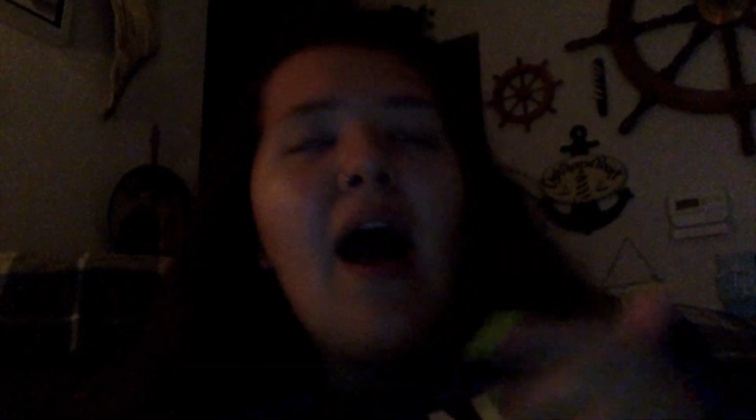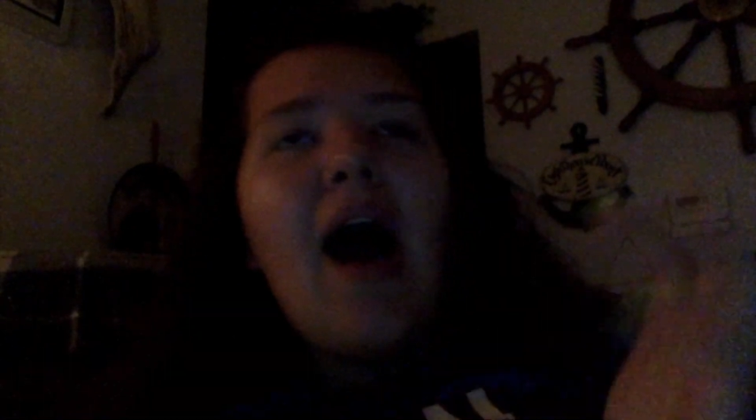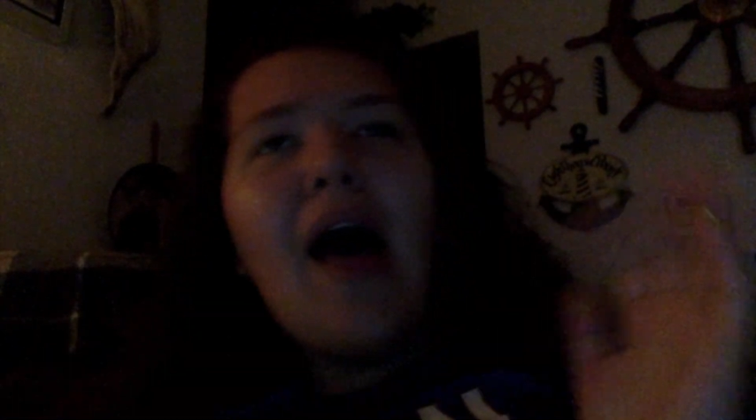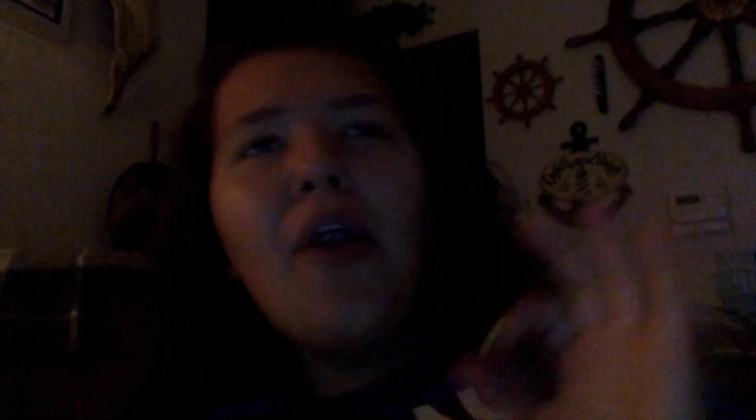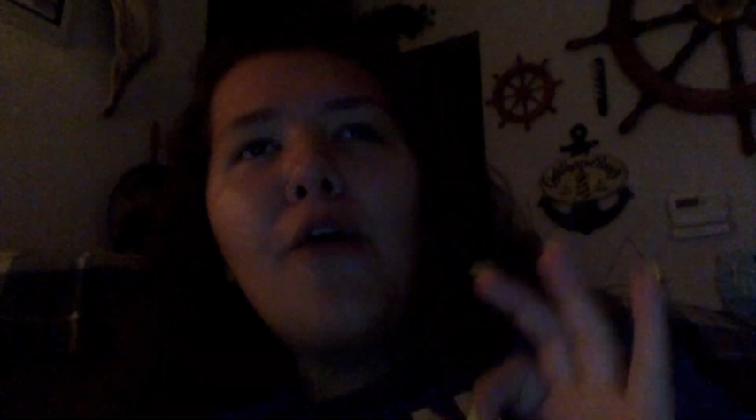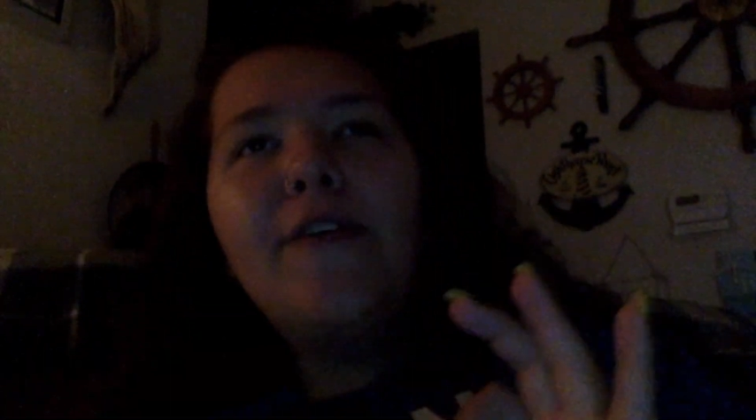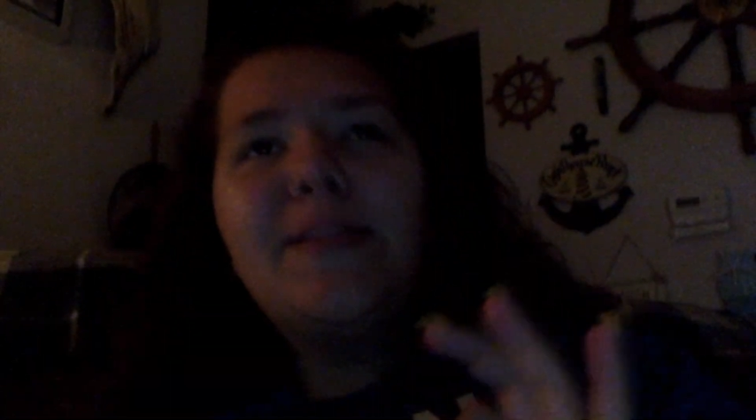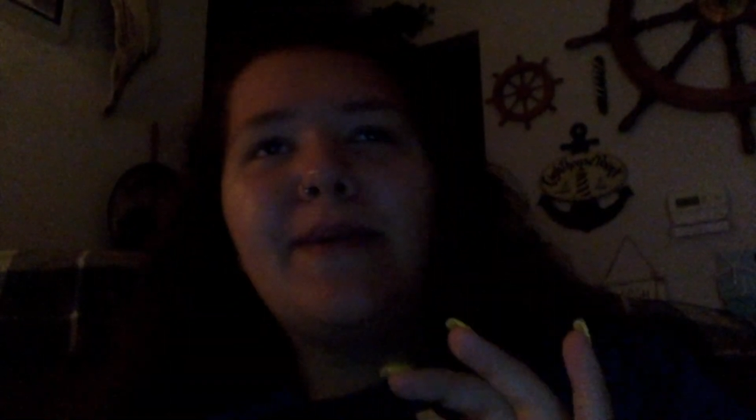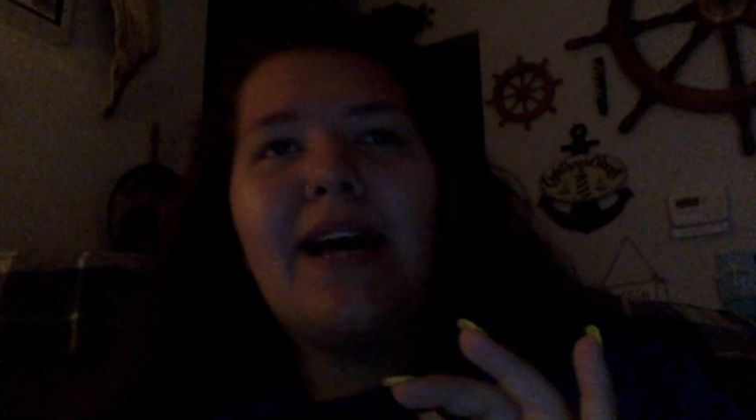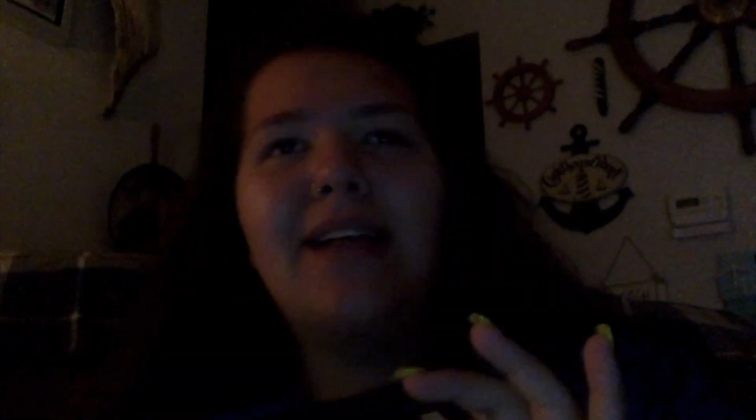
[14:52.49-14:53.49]
I don't know if it's
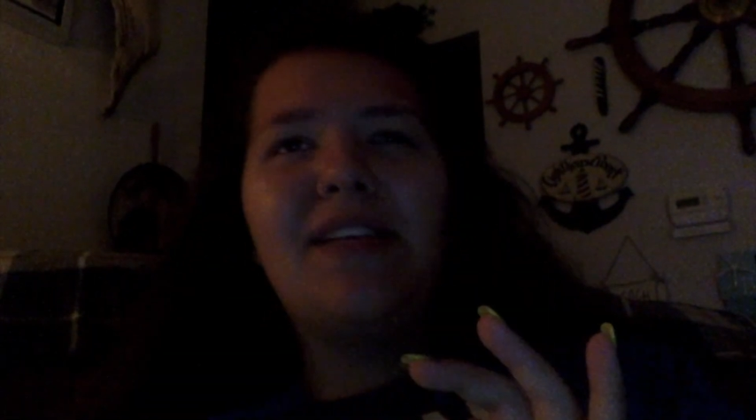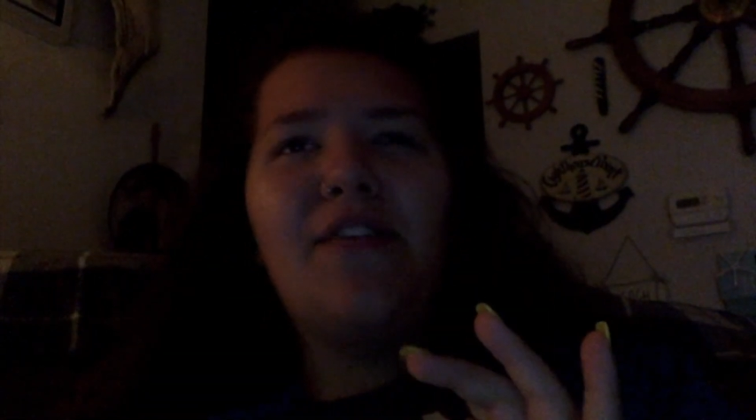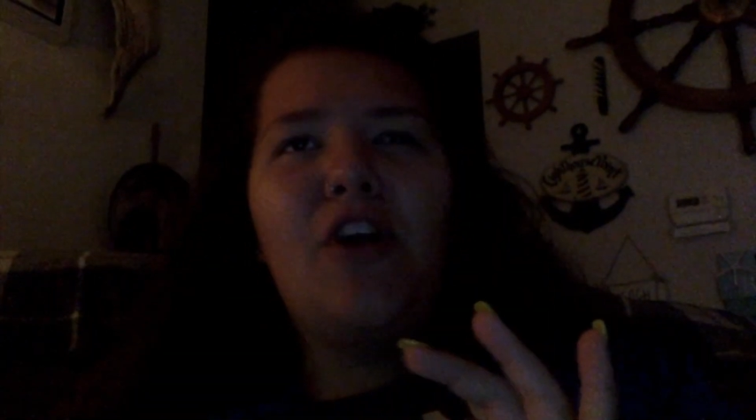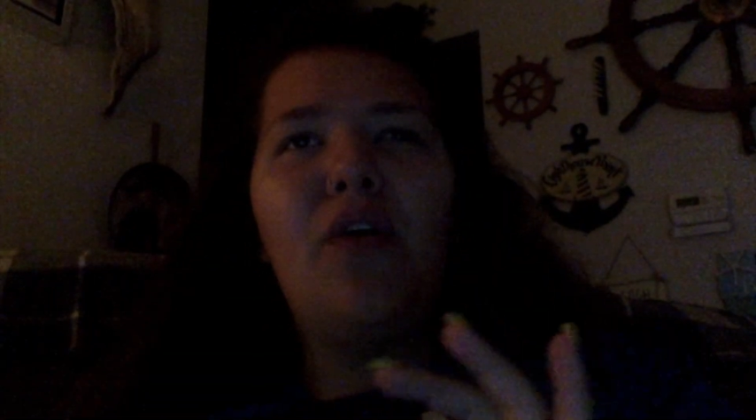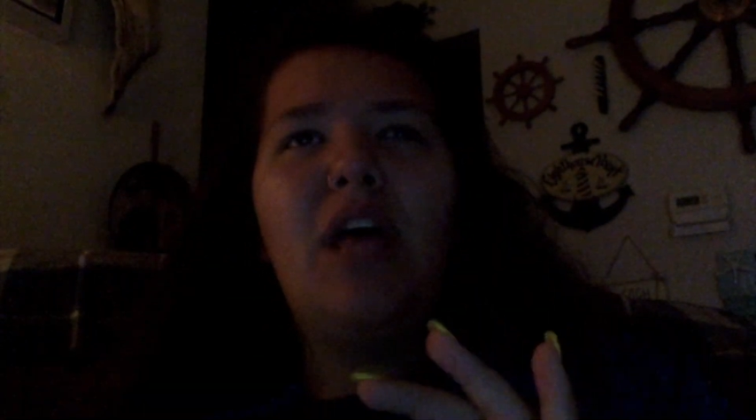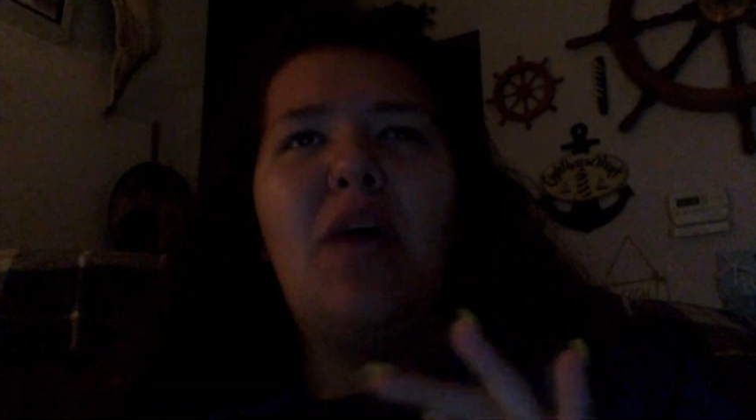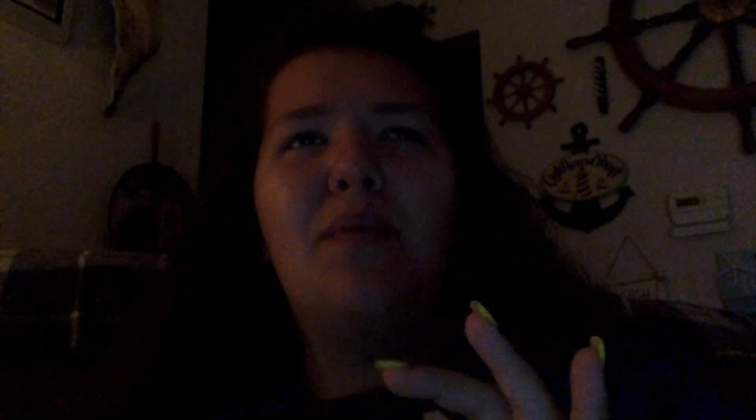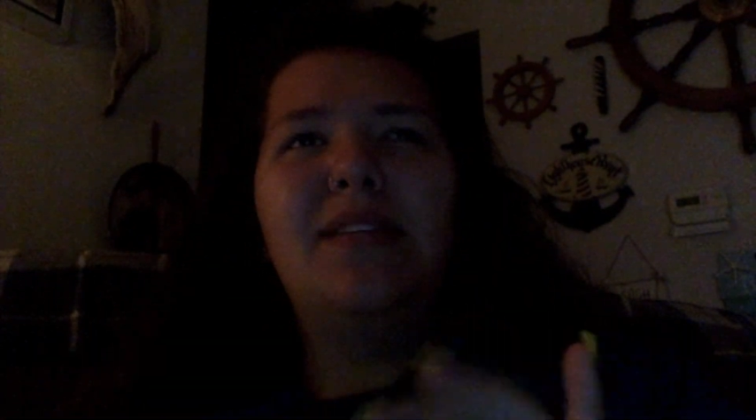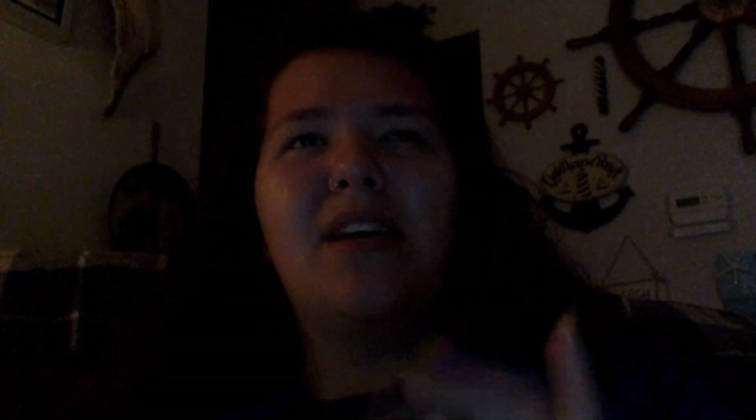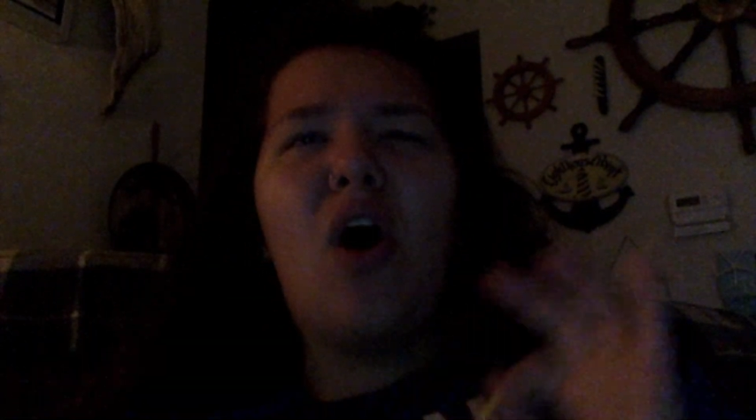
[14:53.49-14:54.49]
because, you know, it
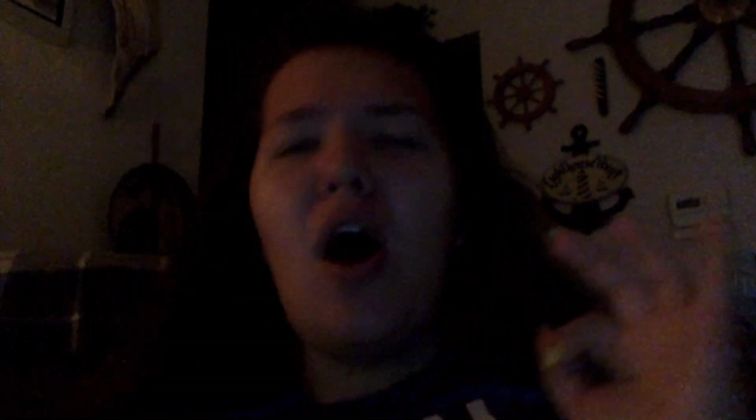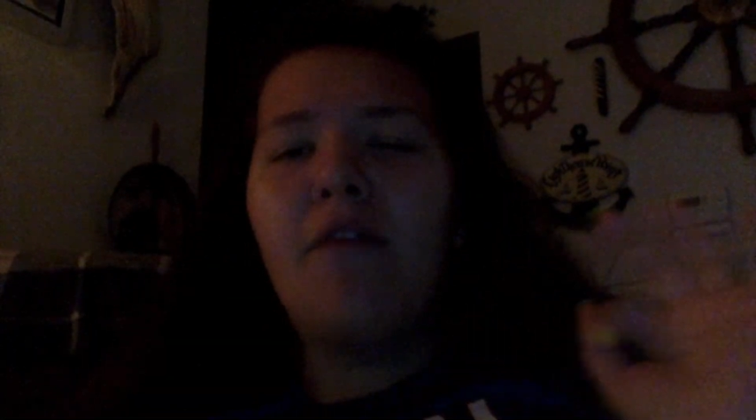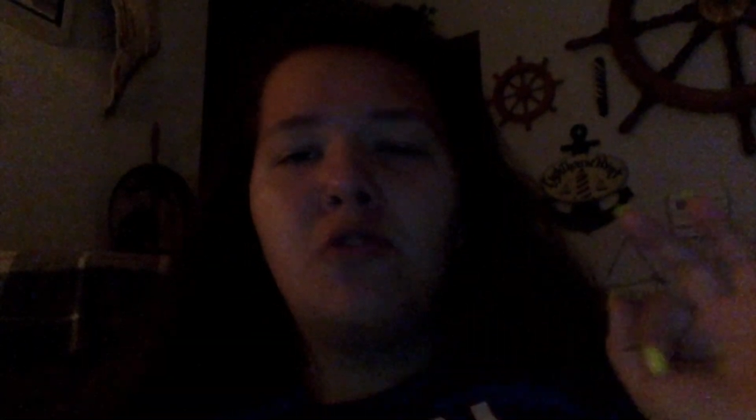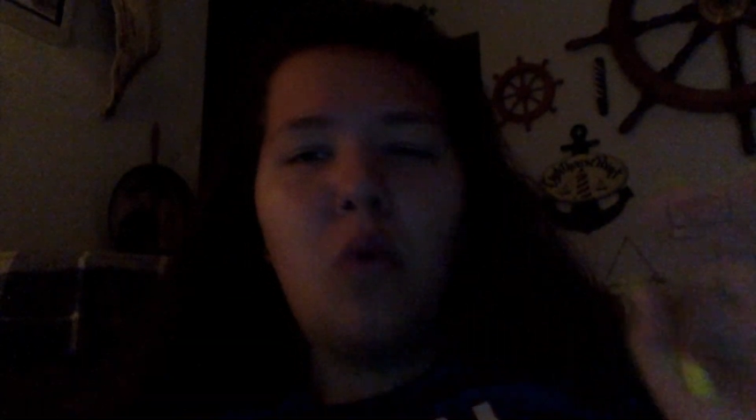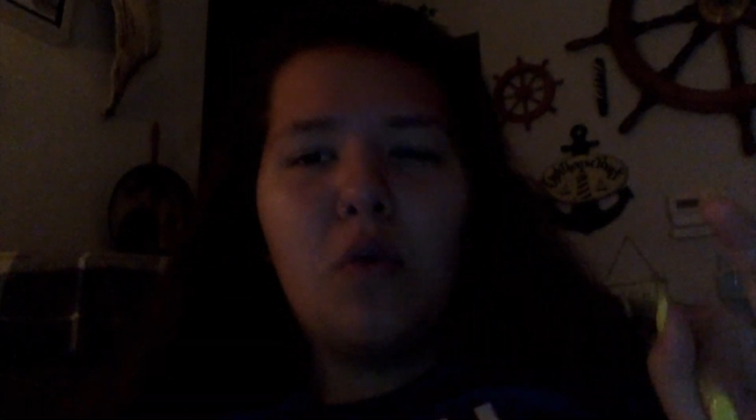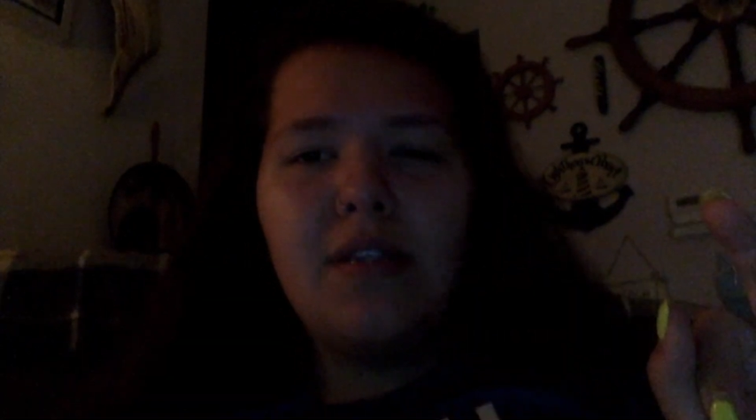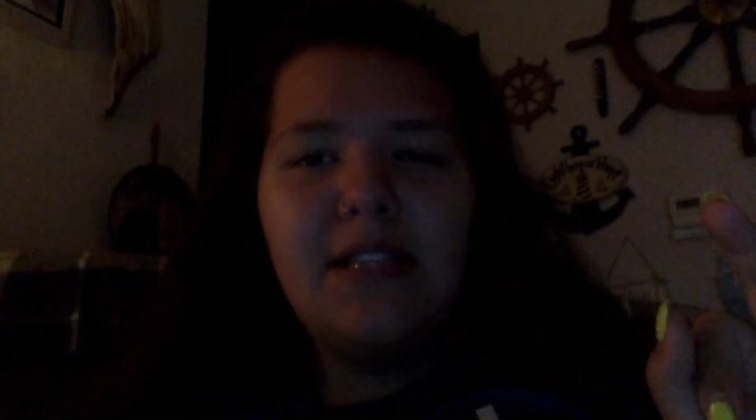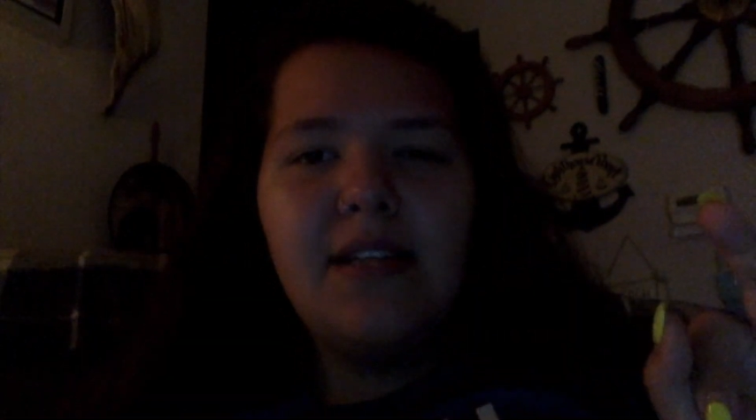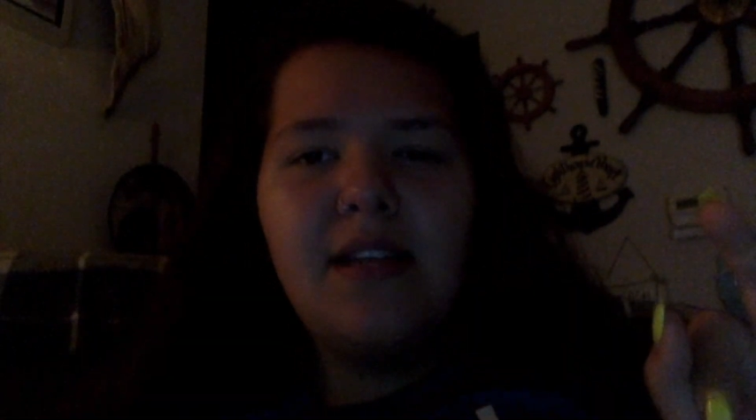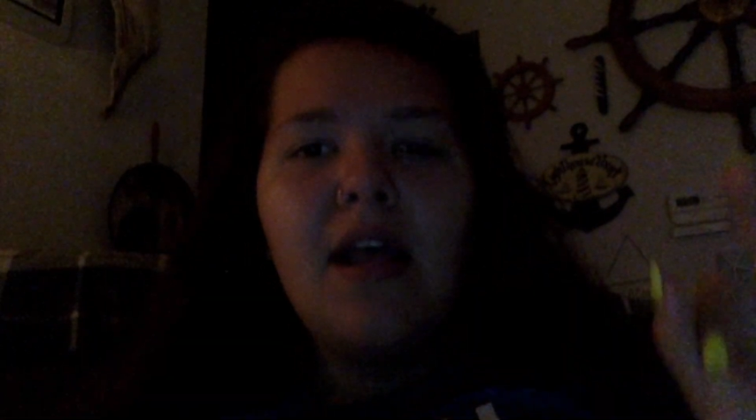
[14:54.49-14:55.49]
was like off tour
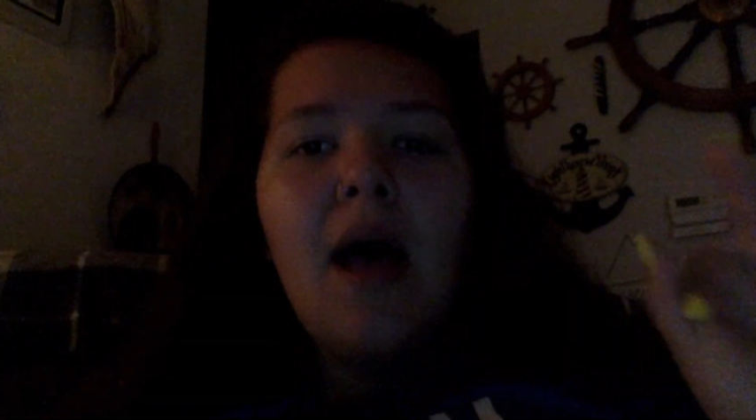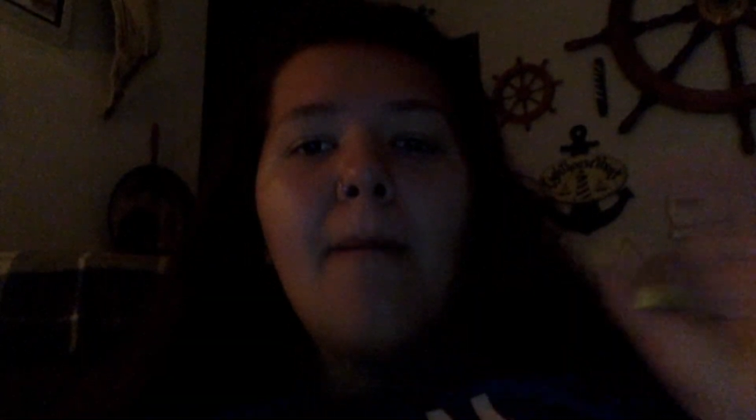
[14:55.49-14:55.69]
season,